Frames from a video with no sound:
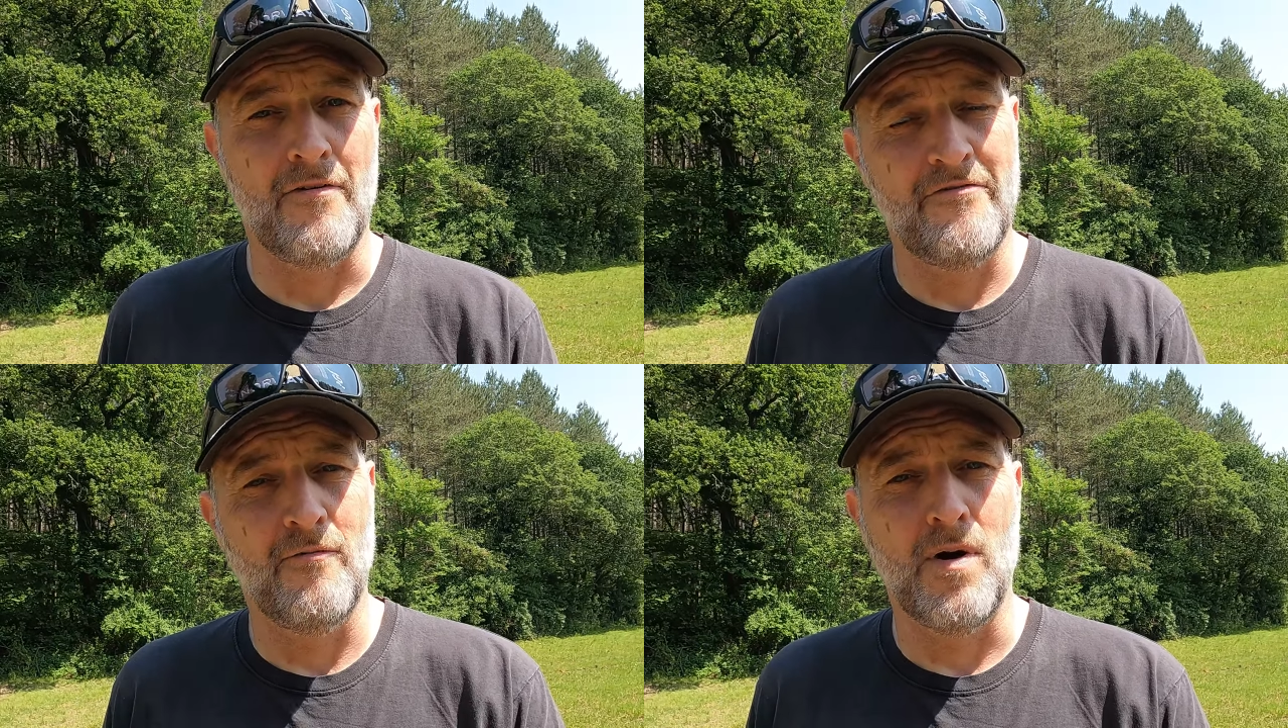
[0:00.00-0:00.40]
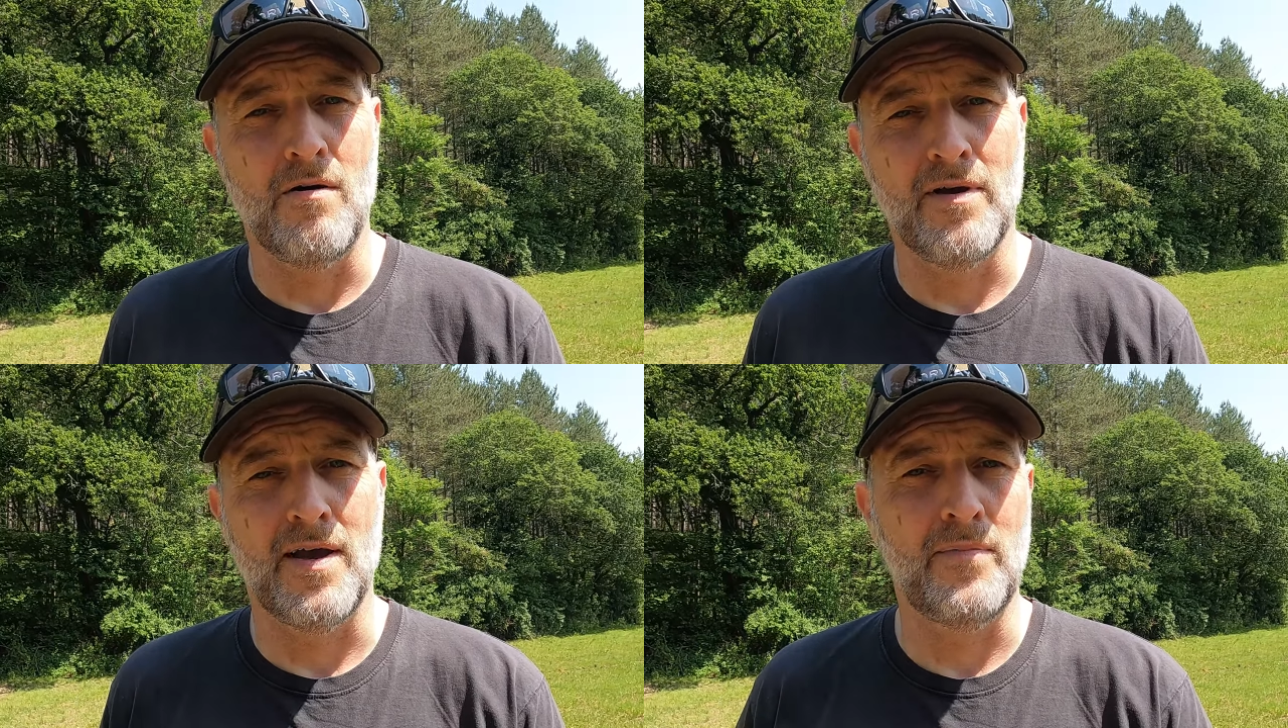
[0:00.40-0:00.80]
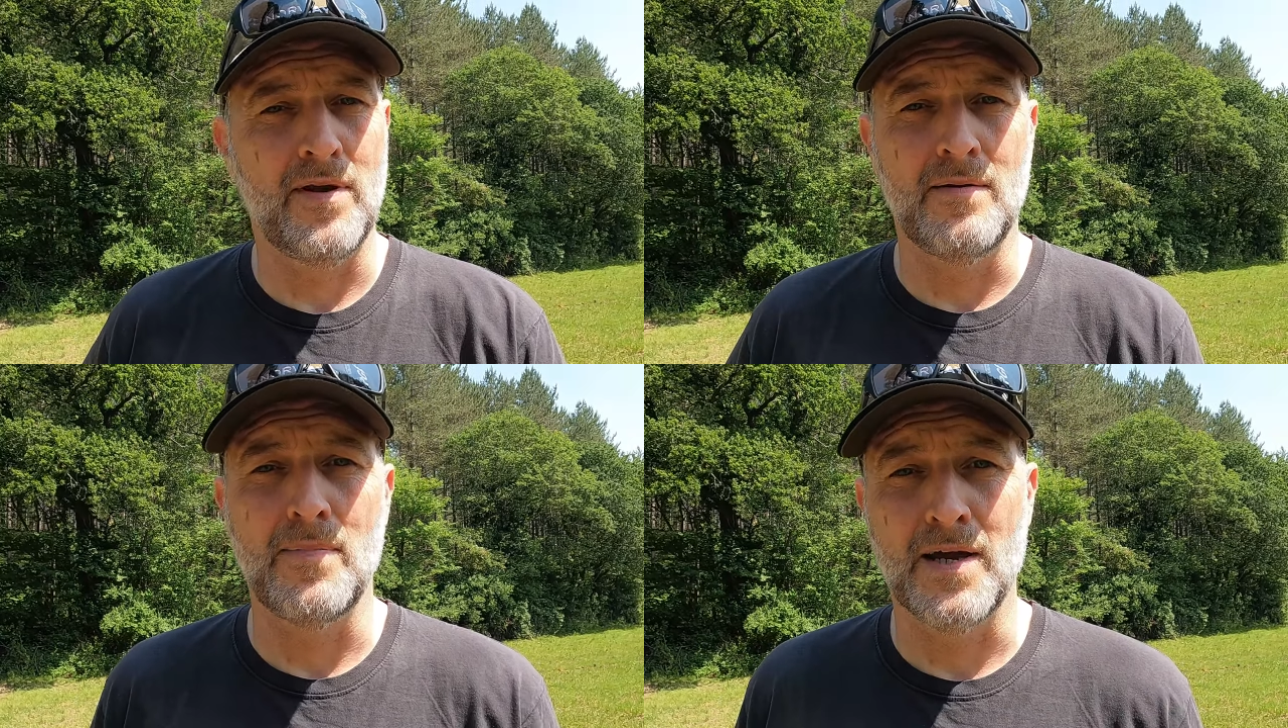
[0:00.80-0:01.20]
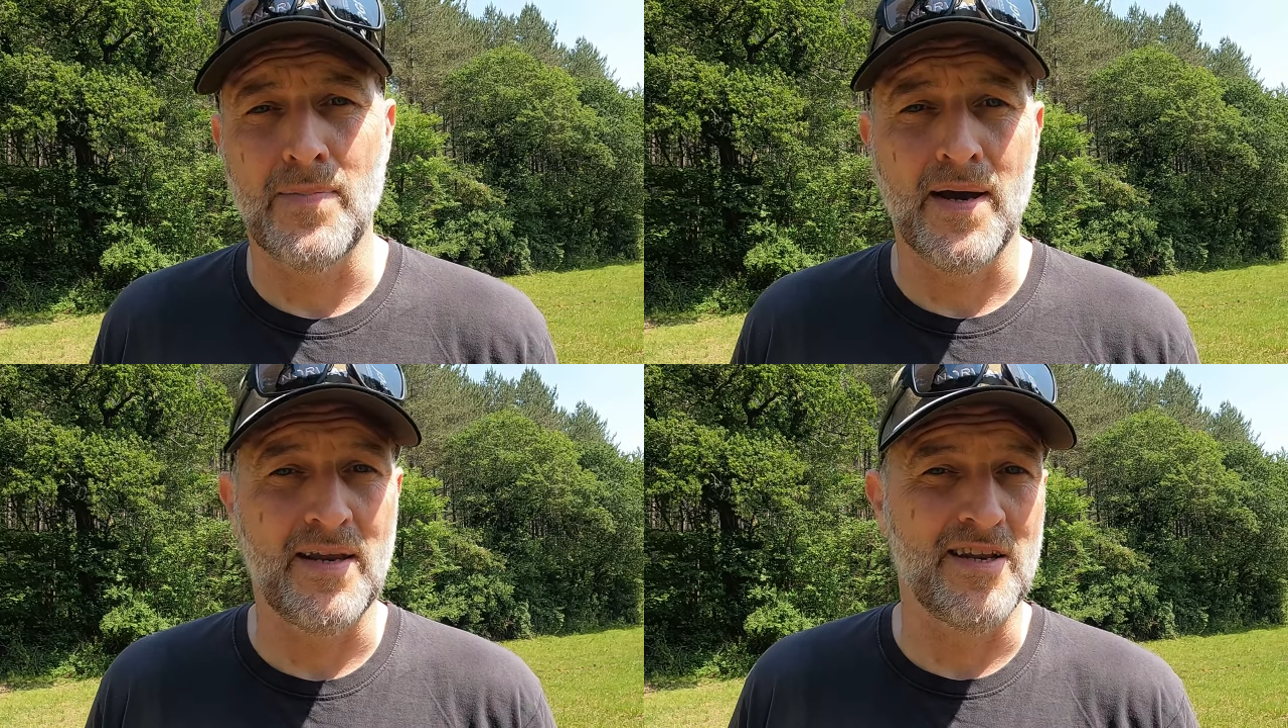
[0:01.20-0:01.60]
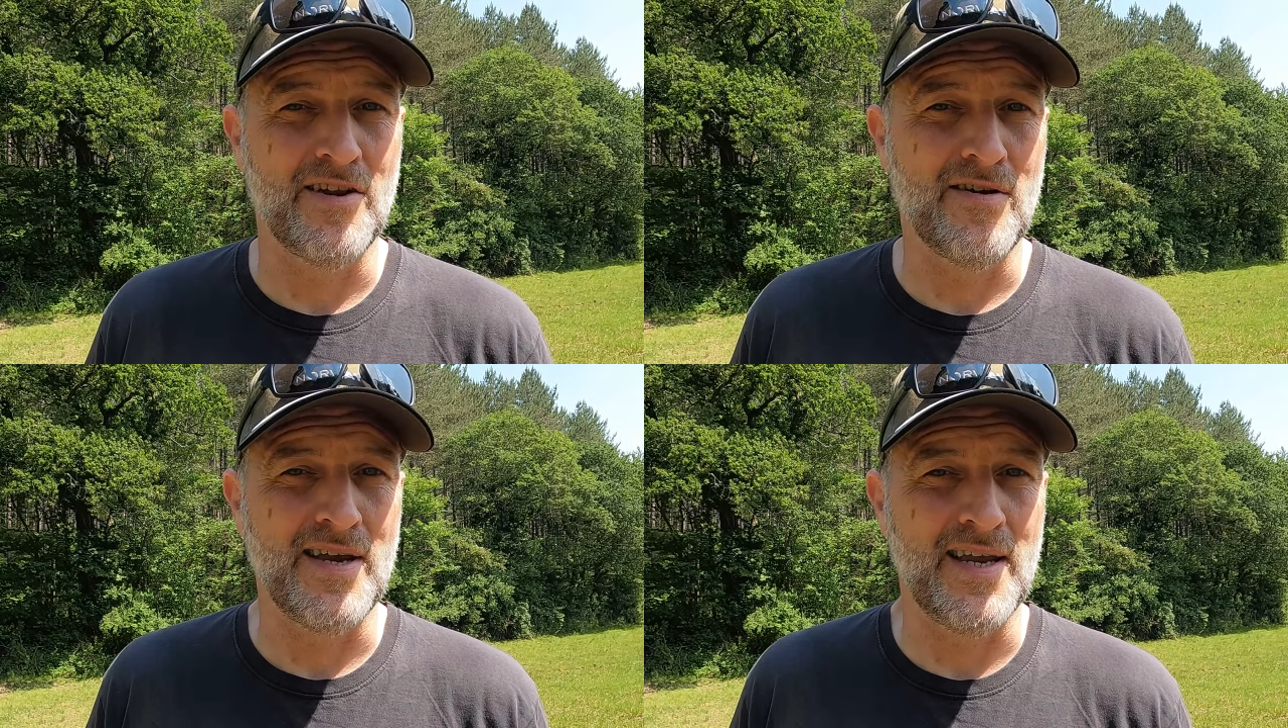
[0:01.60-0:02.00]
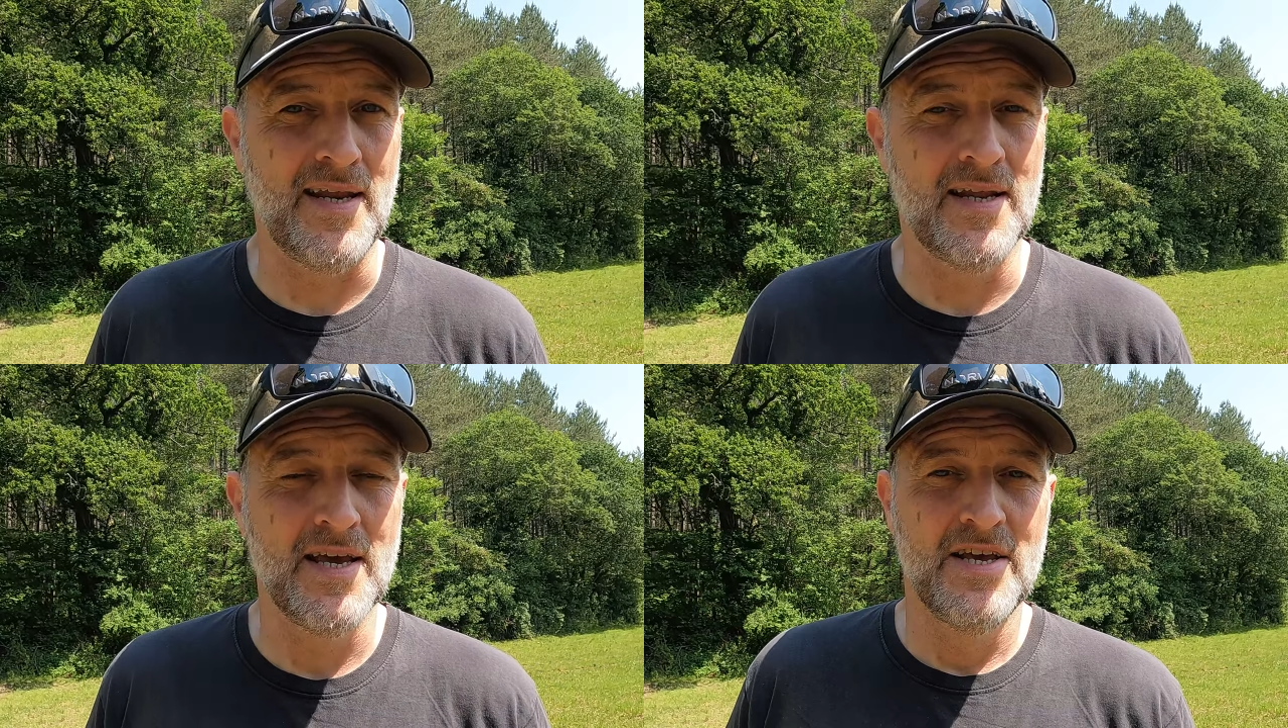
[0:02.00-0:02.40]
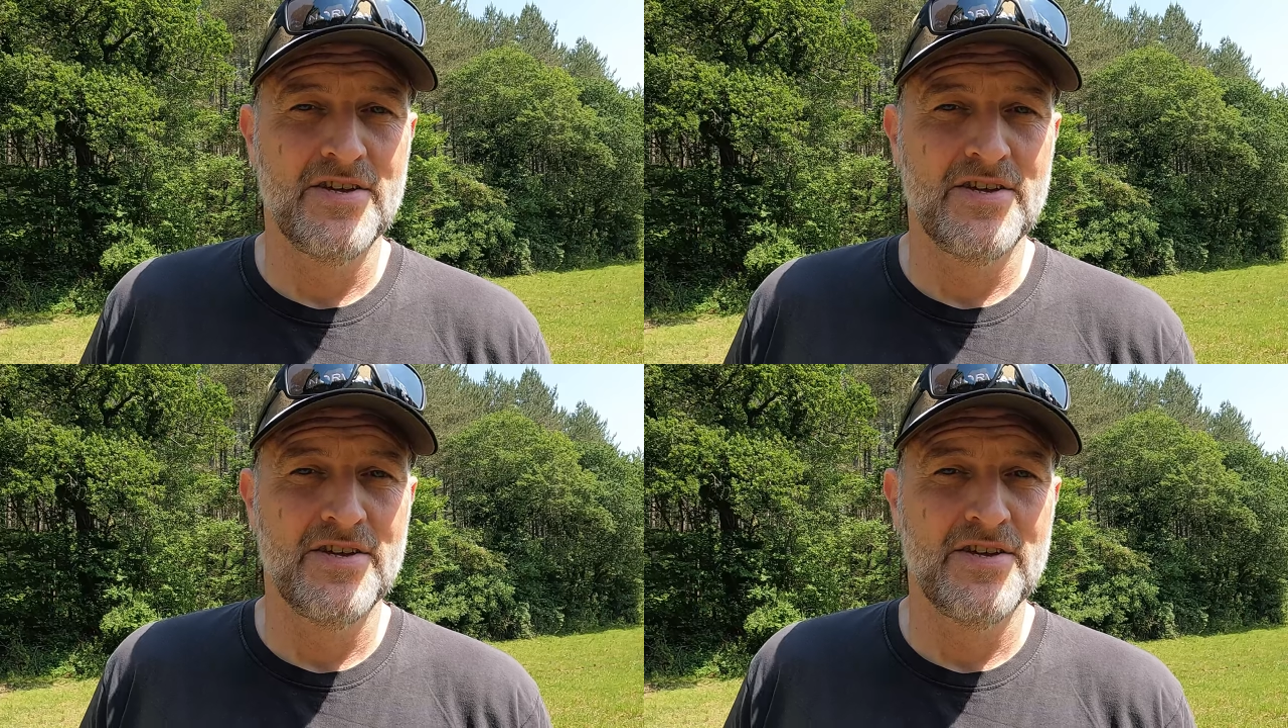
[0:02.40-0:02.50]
for wild camping and backpacking and hiking.